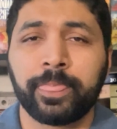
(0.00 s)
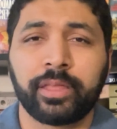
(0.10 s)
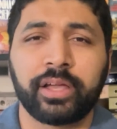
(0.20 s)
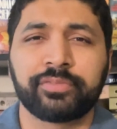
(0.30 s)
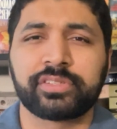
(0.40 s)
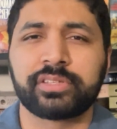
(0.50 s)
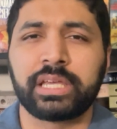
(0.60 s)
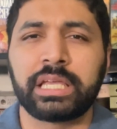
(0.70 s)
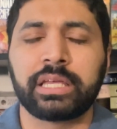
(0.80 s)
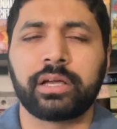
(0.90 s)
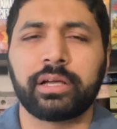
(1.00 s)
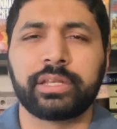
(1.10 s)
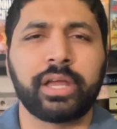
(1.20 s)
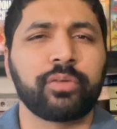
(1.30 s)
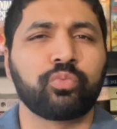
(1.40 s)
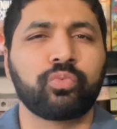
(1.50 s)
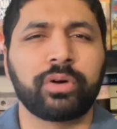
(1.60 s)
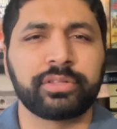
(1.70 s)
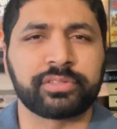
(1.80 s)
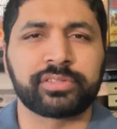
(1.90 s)
I have to say, not
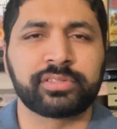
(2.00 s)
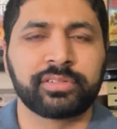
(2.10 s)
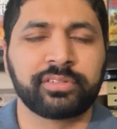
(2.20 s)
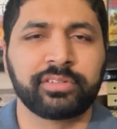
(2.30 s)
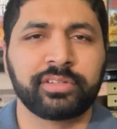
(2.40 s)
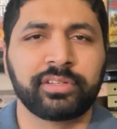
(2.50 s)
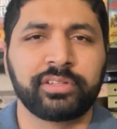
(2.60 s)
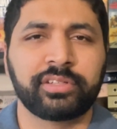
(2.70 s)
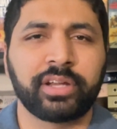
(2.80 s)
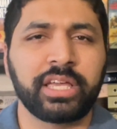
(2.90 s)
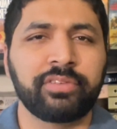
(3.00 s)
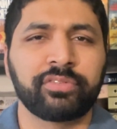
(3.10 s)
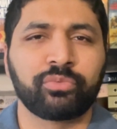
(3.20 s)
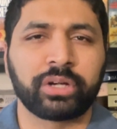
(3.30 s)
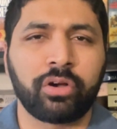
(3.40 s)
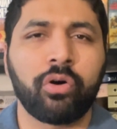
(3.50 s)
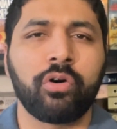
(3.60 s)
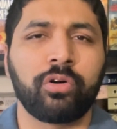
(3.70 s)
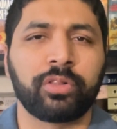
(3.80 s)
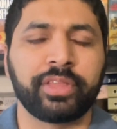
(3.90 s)
once did I even
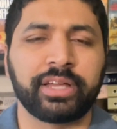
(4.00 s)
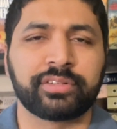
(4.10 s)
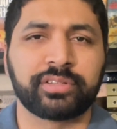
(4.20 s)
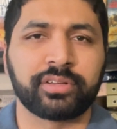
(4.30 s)
recall that